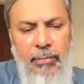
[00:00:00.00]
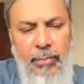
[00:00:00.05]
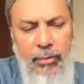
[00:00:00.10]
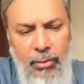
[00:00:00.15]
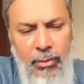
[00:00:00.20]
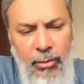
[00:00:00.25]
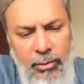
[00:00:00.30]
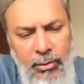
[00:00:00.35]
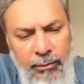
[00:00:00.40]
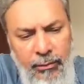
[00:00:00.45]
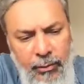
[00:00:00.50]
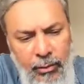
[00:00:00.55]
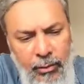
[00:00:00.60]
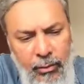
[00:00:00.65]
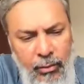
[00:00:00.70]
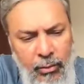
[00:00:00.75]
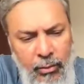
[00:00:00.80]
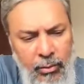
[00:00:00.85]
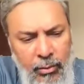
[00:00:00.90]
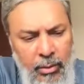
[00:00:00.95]
For those of you
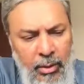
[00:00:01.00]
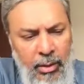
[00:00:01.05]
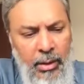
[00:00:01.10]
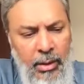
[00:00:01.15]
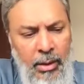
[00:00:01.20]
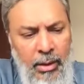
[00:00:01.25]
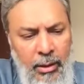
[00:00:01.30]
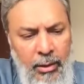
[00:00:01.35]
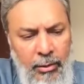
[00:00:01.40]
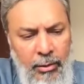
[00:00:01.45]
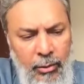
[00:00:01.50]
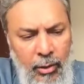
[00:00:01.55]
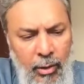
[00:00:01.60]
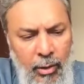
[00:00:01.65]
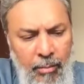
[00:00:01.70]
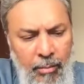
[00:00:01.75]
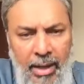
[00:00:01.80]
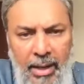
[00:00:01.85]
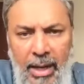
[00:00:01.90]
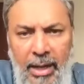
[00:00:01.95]
who saw
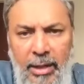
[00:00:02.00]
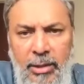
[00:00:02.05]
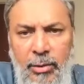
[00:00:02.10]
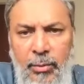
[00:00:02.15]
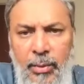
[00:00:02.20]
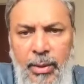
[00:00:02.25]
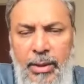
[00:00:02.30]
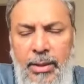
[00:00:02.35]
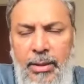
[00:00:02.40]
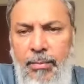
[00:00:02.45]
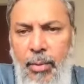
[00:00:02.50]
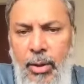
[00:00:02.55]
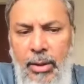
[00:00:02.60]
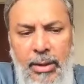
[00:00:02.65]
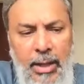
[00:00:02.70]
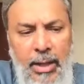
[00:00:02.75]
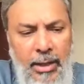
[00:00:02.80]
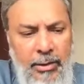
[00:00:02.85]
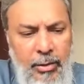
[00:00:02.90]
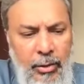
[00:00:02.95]
my last week's
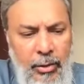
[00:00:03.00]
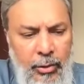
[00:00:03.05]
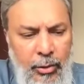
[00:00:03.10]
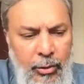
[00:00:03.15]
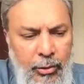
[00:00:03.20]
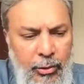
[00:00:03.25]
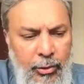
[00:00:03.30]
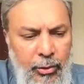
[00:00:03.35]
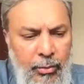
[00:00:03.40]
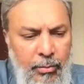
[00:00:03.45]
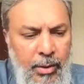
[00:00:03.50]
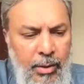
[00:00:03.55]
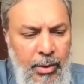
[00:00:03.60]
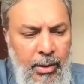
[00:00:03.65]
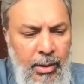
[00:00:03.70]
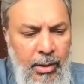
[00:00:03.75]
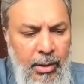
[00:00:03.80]
podcast on YouTube,